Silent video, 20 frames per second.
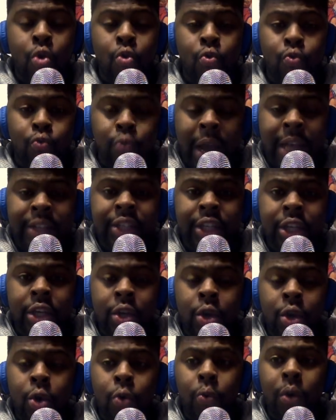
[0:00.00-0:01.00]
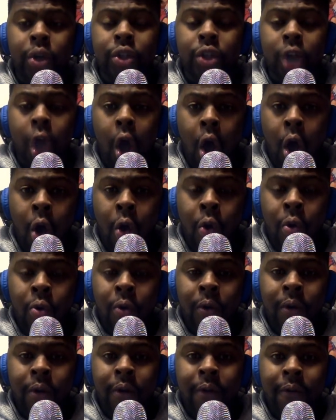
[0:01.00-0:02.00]
Reggie was
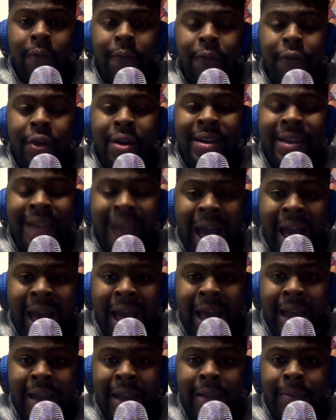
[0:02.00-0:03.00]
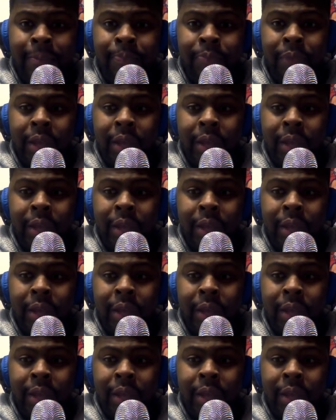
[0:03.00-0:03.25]
0-9